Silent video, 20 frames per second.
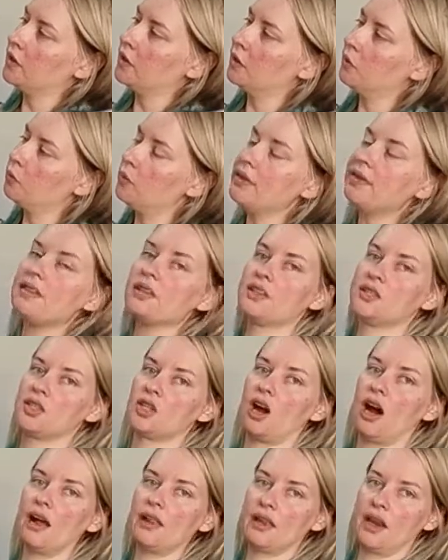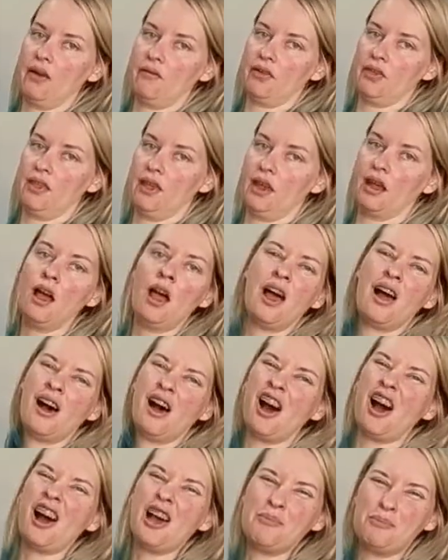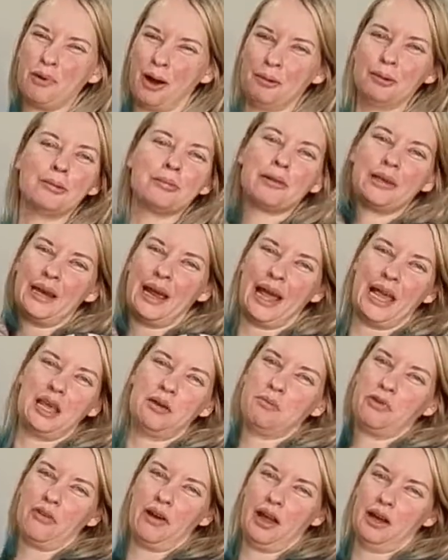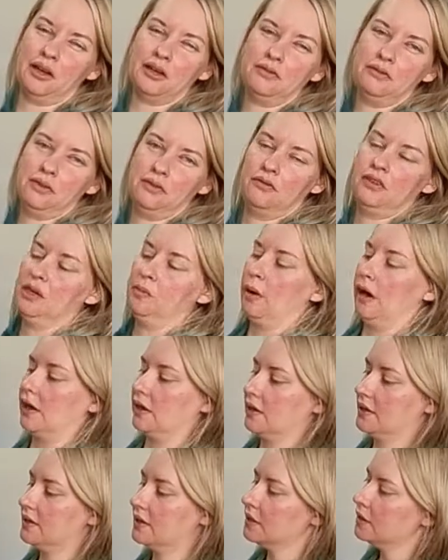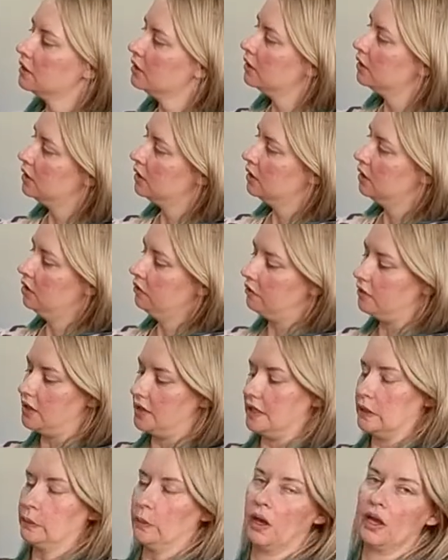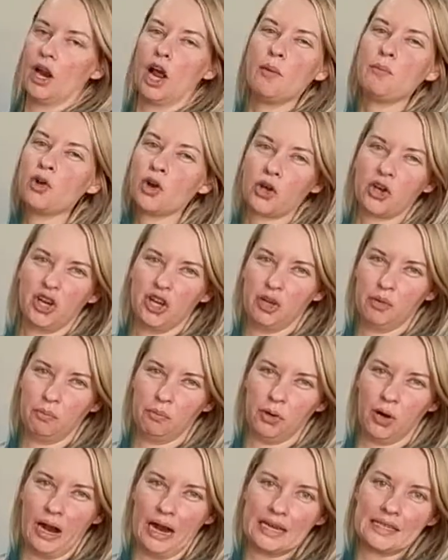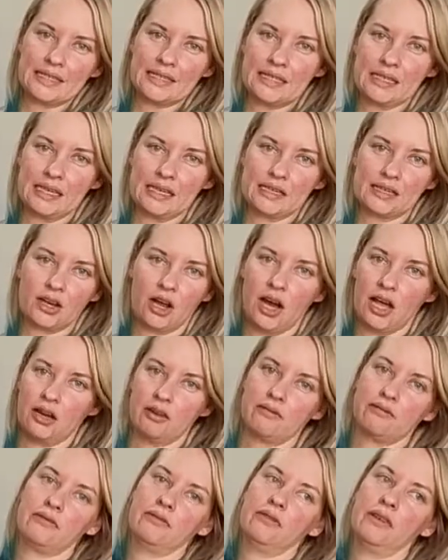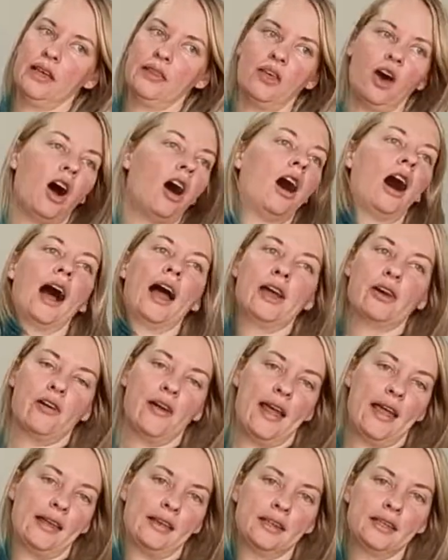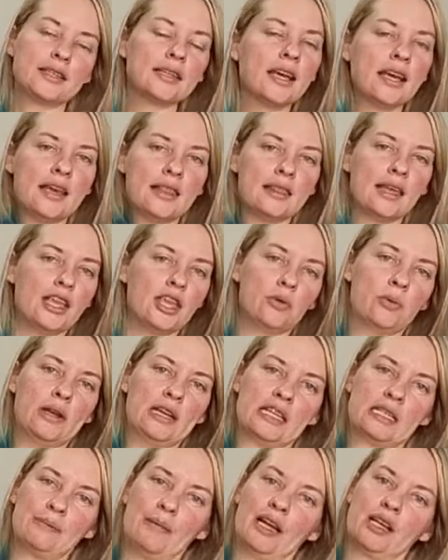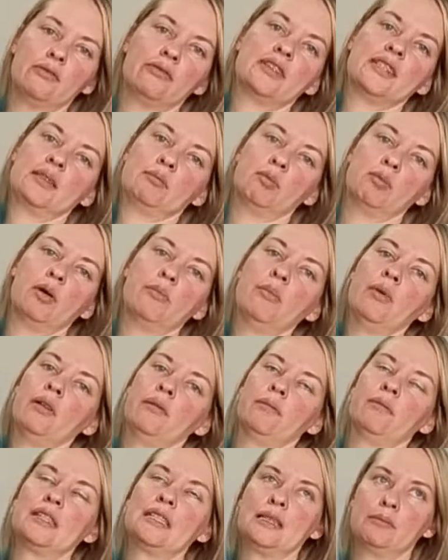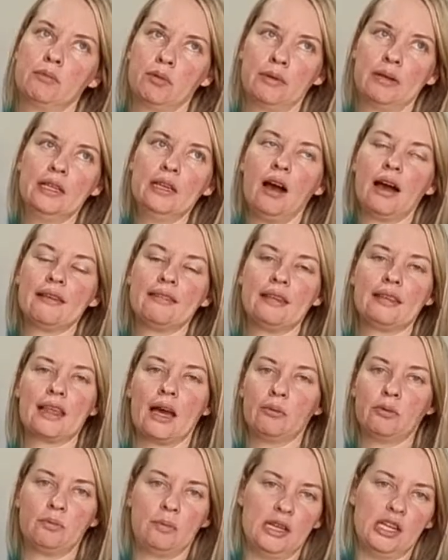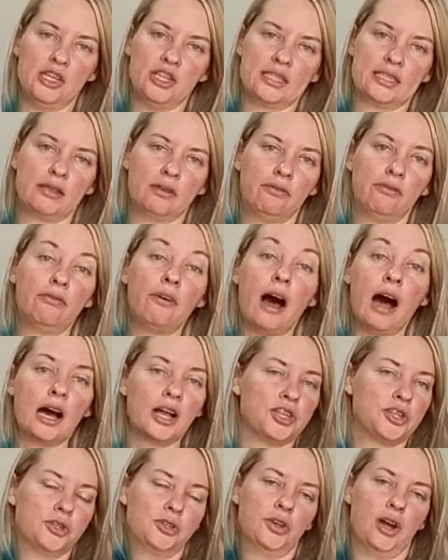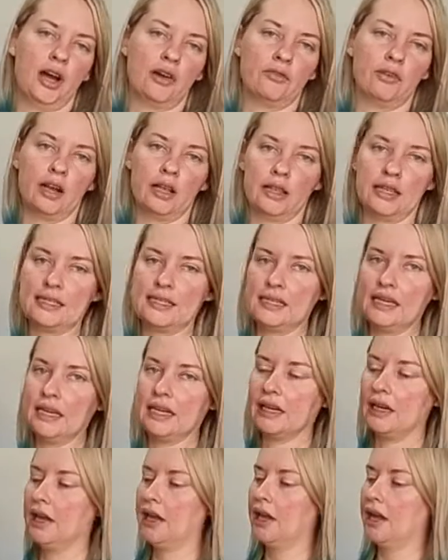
with the style and everything, I'd probably aim around $50 for this one. I'm not gonna price this kind of at the higher end that you would expect for Zimmerman. I think that would be just far too unrealistic.